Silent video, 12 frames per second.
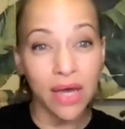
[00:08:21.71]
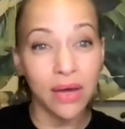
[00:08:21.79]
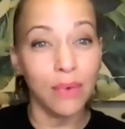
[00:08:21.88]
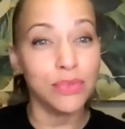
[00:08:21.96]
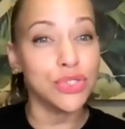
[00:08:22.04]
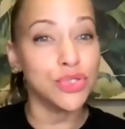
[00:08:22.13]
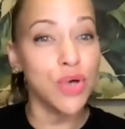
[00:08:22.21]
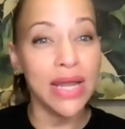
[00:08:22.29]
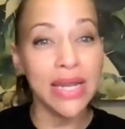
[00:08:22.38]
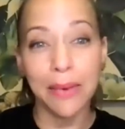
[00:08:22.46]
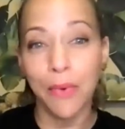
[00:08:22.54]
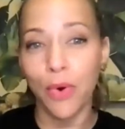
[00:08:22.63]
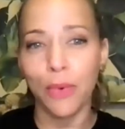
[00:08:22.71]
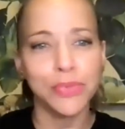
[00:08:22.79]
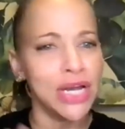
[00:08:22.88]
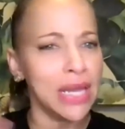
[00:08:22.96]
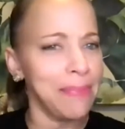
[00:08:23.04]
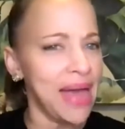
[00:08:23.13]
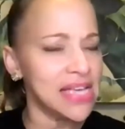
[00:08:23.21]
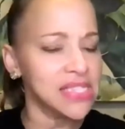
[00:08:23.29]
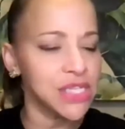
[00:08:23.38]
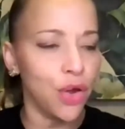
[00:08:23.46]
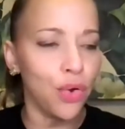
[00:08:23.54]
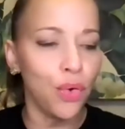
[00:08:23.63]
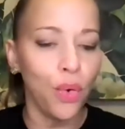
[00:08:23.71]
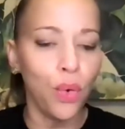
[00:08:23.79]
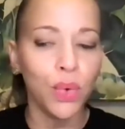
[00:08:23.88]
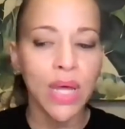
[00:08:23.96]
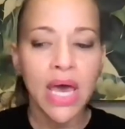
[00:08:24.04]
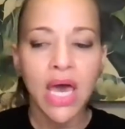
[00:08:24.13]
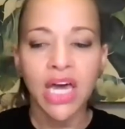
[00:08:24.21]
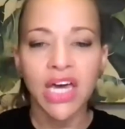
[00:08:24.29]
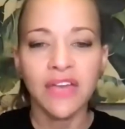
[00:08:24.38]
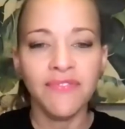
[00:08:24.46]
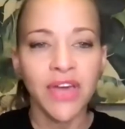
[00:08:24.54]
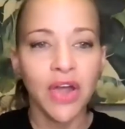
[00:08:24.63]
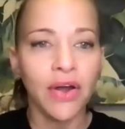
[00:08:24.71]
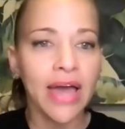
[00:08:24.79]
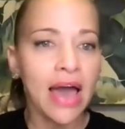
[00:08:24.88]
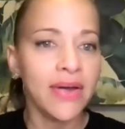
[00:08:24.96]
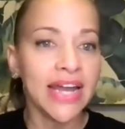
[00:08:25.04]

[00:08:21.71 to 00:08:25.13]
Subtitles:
I was trying to get past senior gold, couldn't figure out how.